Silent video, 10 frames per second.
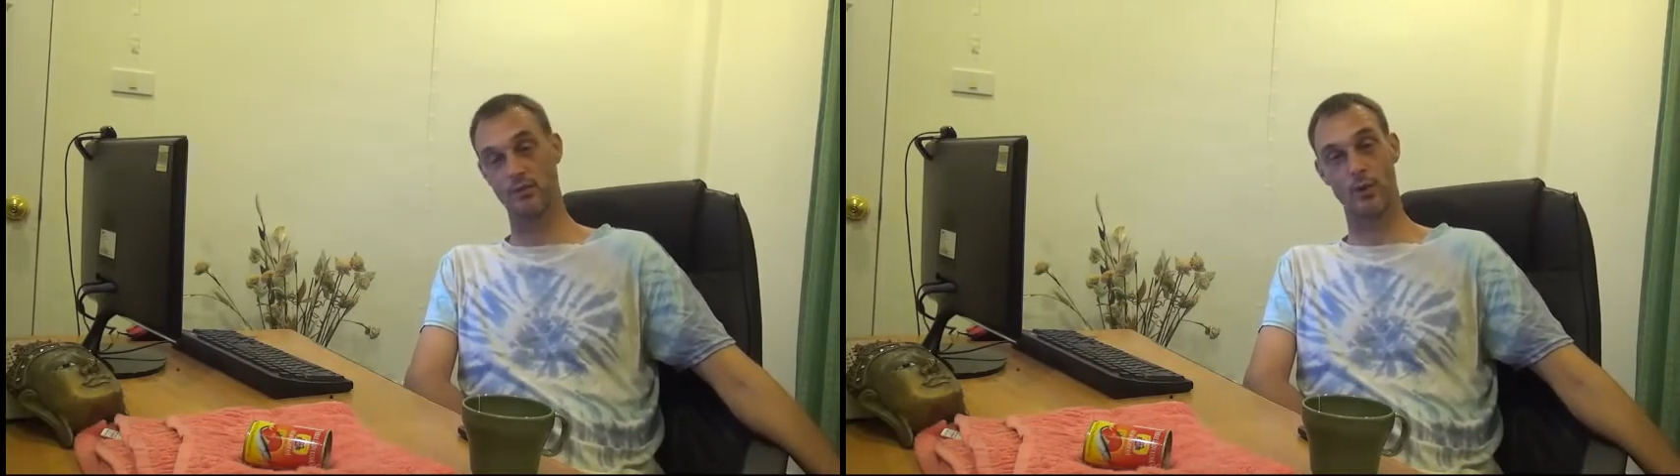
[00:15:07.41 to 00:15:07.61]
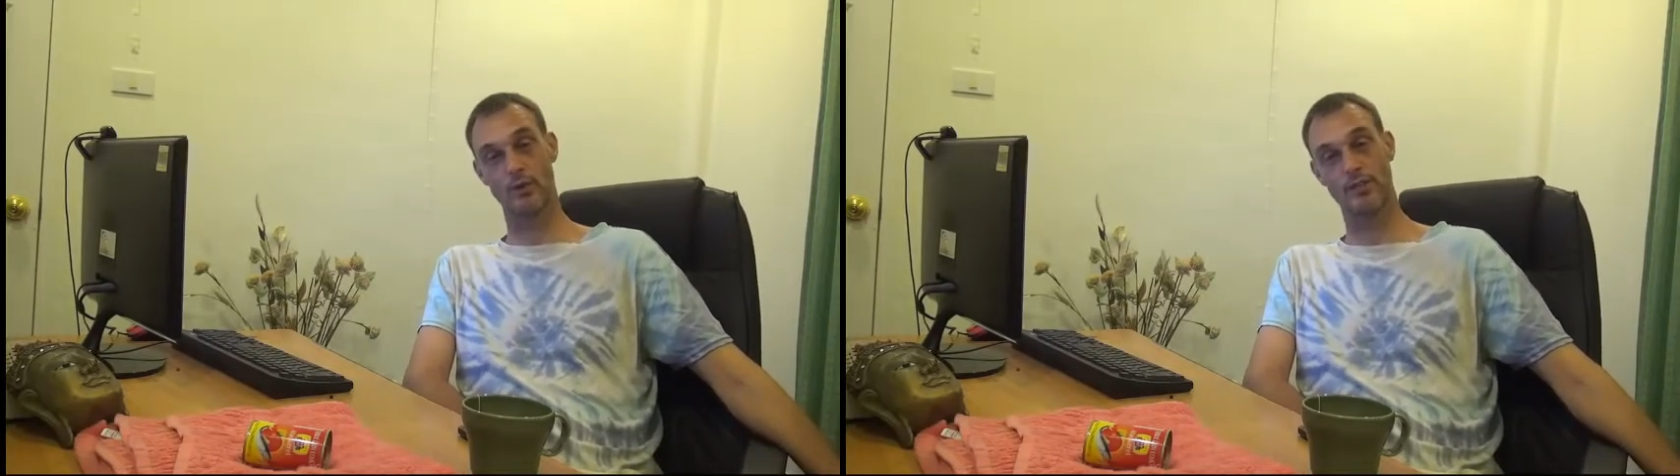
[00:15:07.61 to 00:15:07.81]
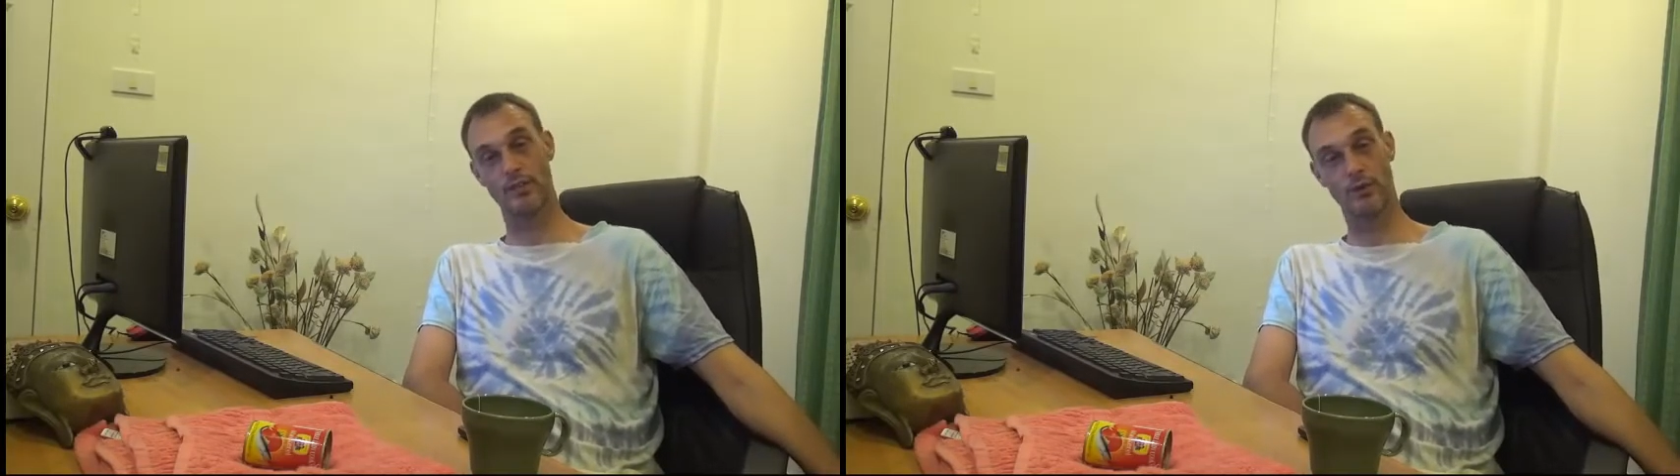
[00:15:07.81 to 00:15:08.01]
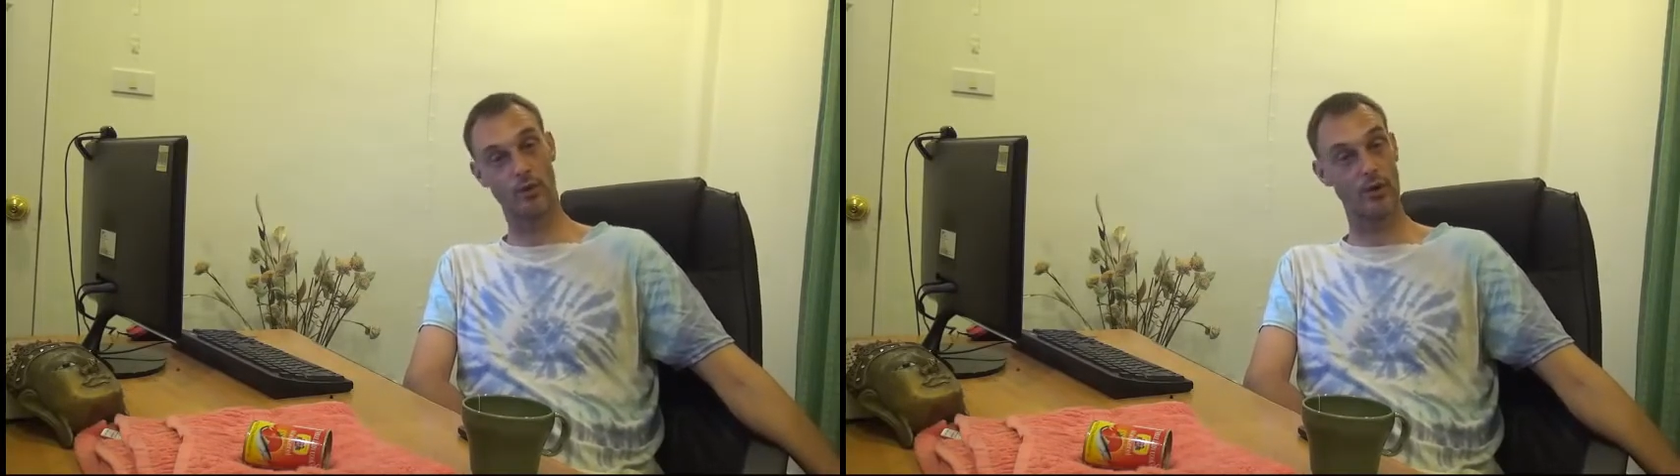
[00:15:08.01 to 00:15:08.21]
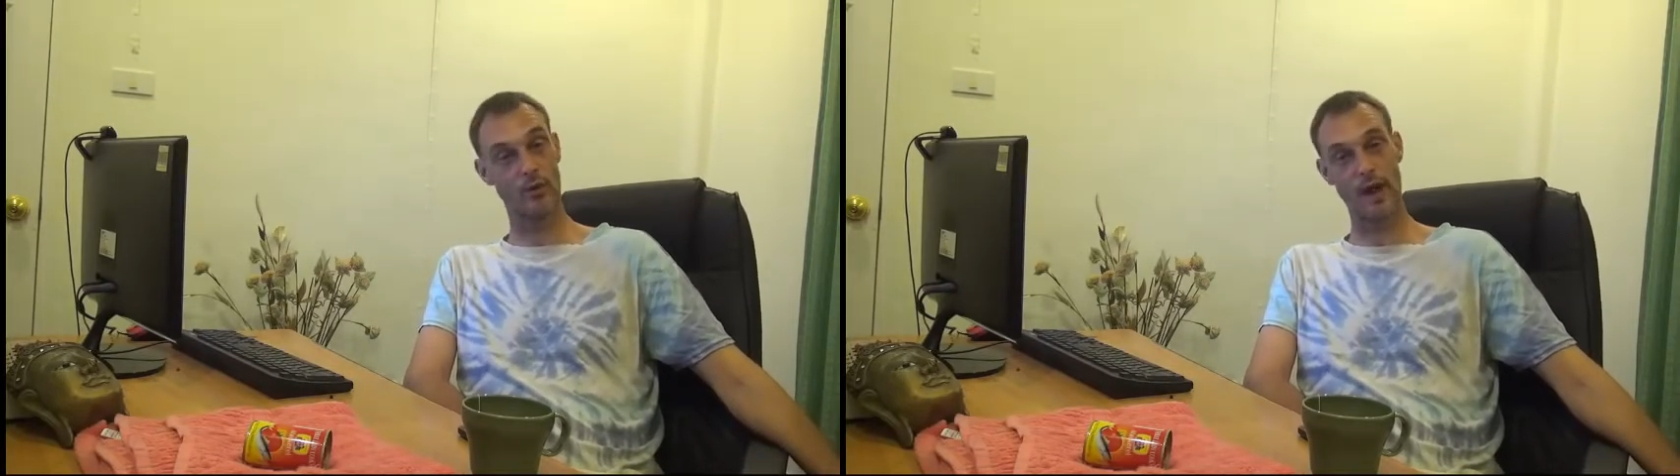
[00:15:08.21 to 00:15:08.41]
in
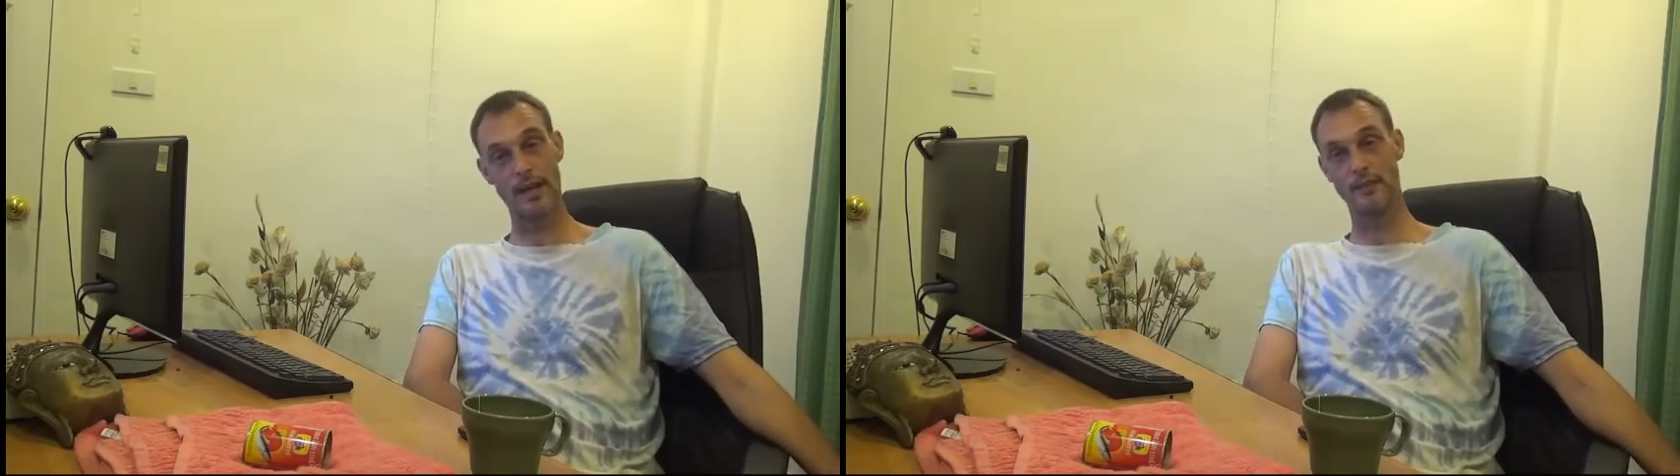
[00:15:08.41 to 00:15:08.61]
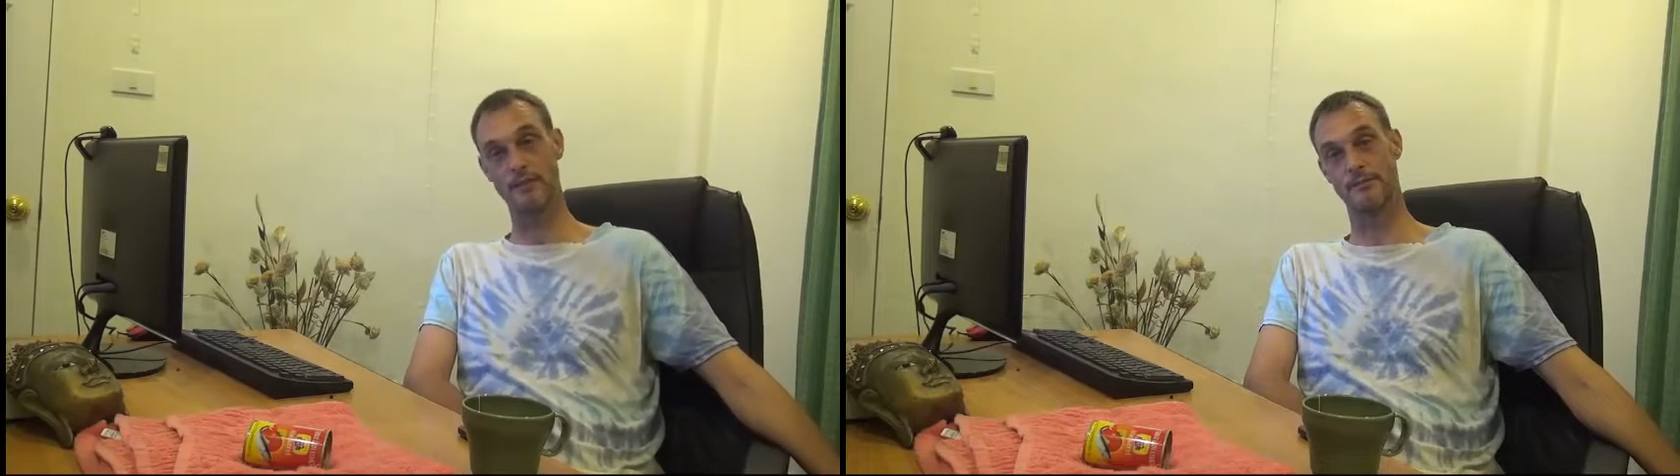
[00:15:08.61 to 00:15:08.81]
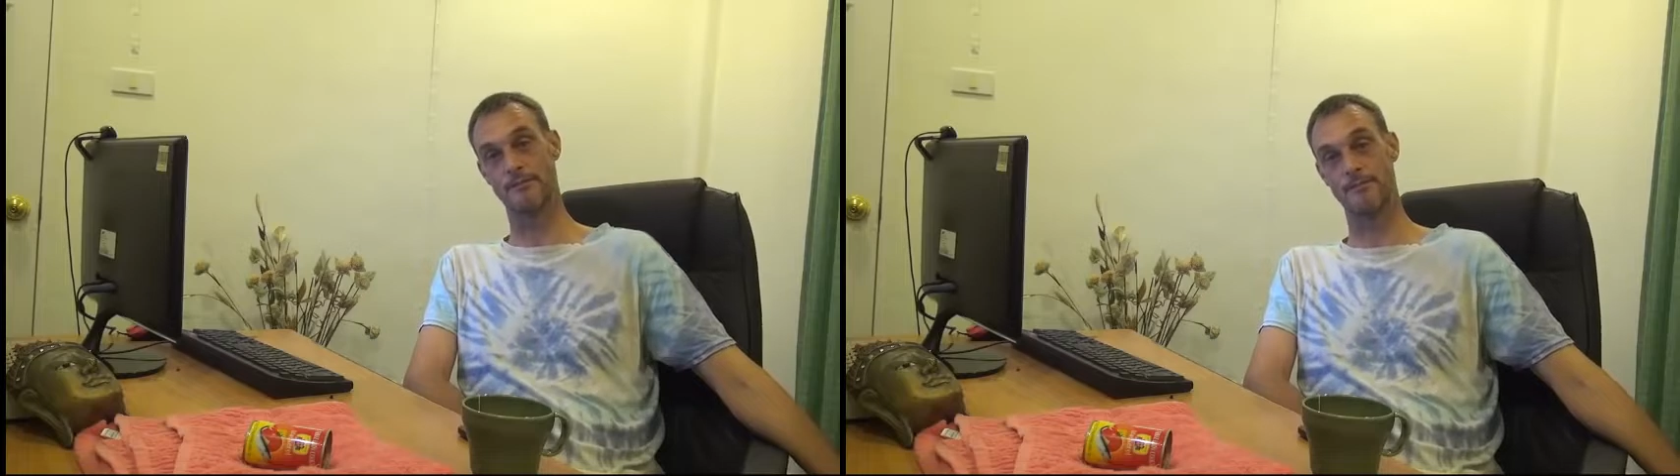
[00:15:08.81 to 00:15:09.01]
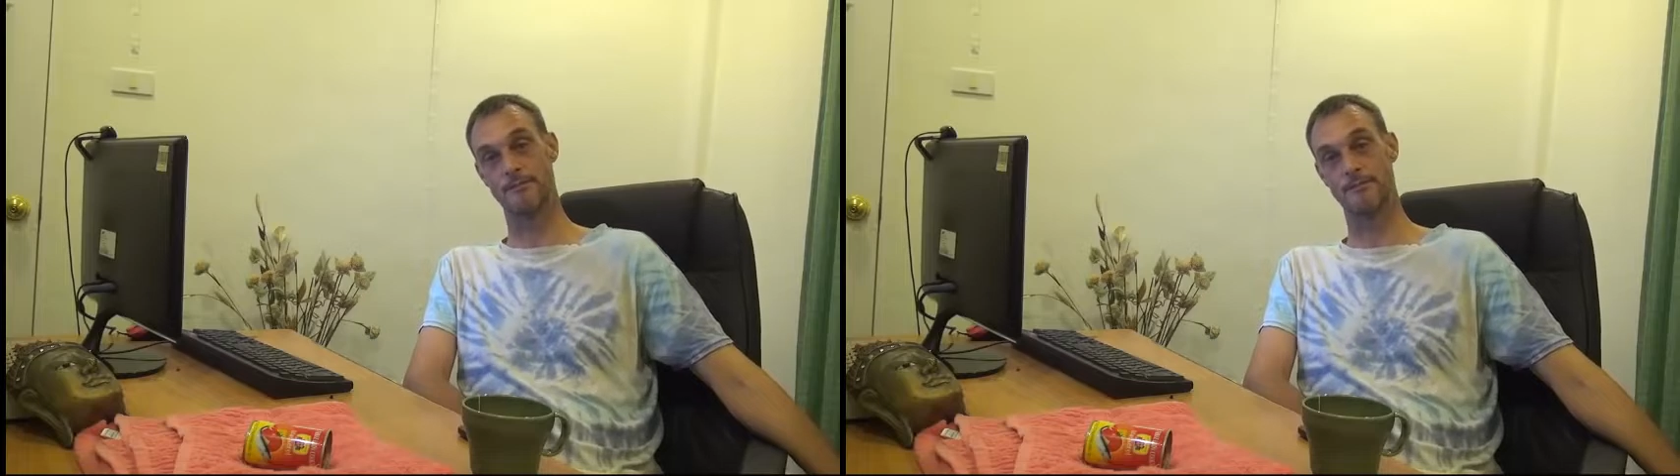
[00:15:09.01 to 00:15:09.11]
water or a whale.